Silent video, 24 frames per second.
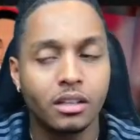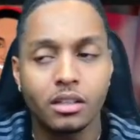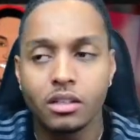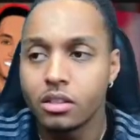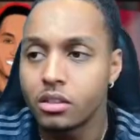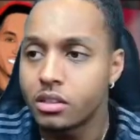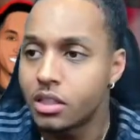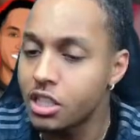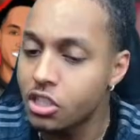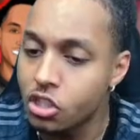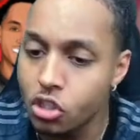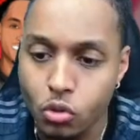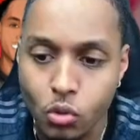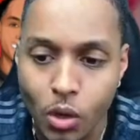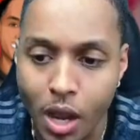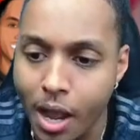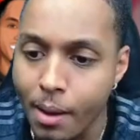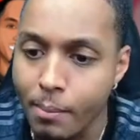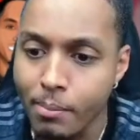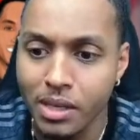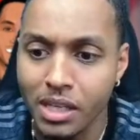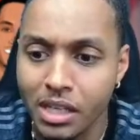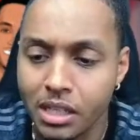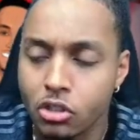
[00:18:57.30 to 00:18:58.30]
This is what I
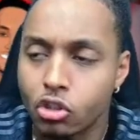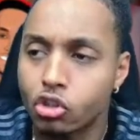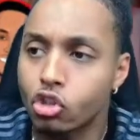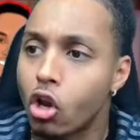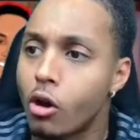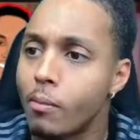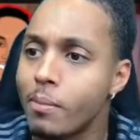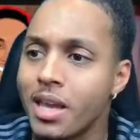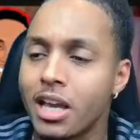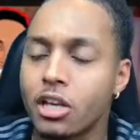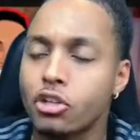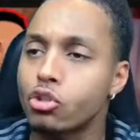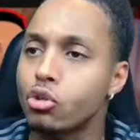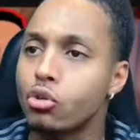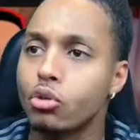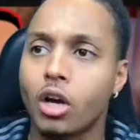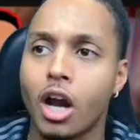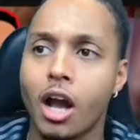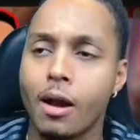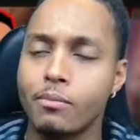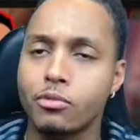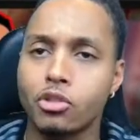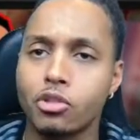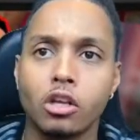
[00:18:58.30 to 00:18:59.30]
mean. Tomiyasu
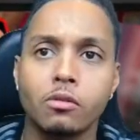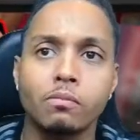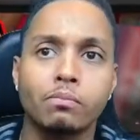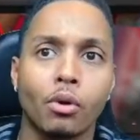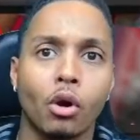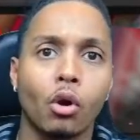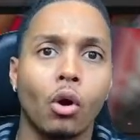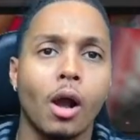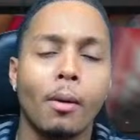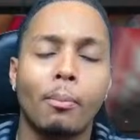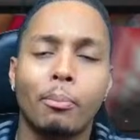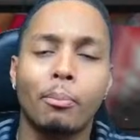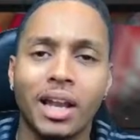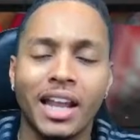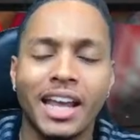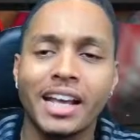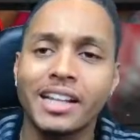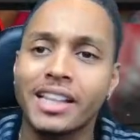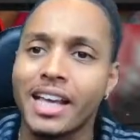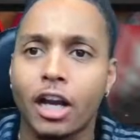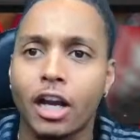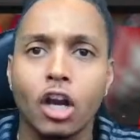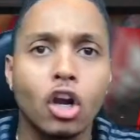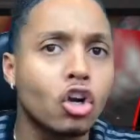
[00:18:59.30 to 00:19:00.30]
comes on, bro. A player
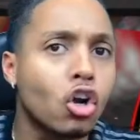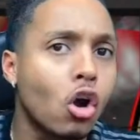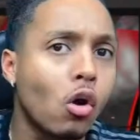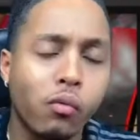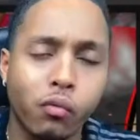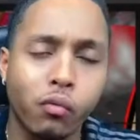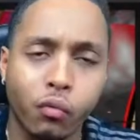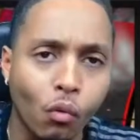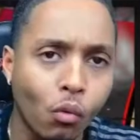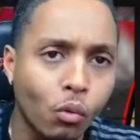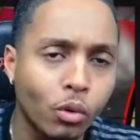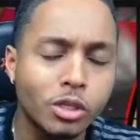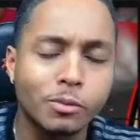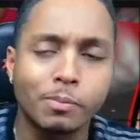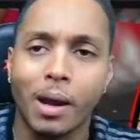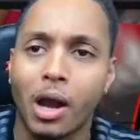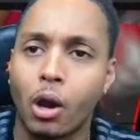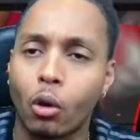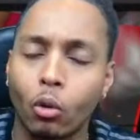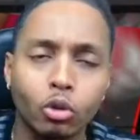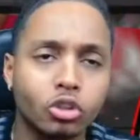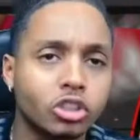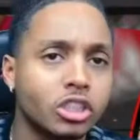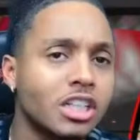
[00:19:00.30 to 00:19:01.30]
that can go forward, but
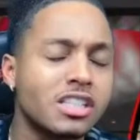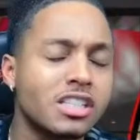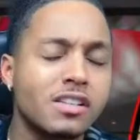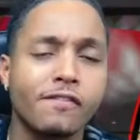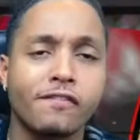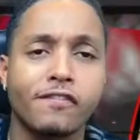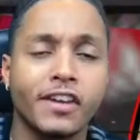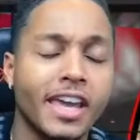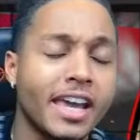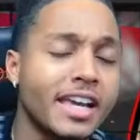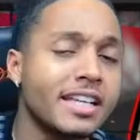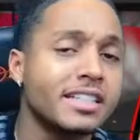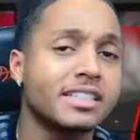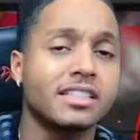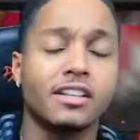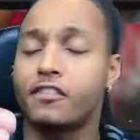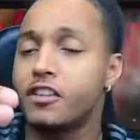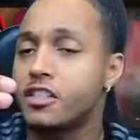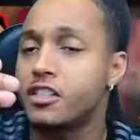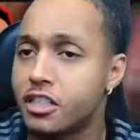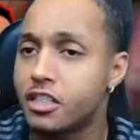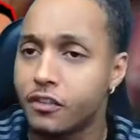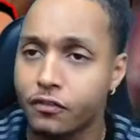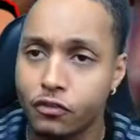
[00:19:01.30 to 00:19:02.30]
also doesn't forget his
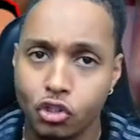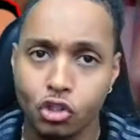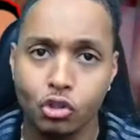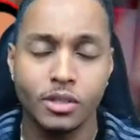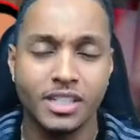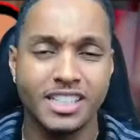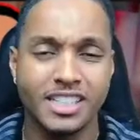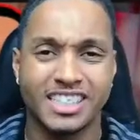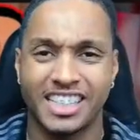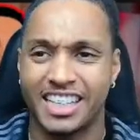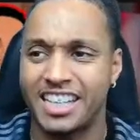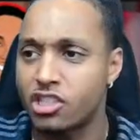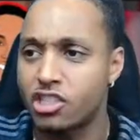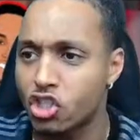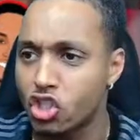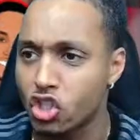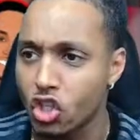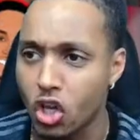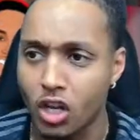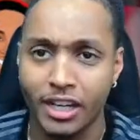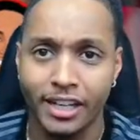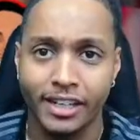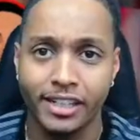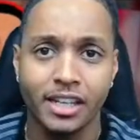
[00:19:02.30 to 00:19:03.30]
defensive duties. Is
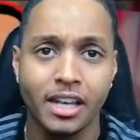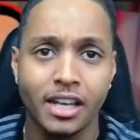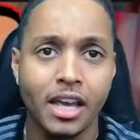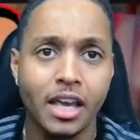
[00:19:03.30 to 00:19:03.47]
solid.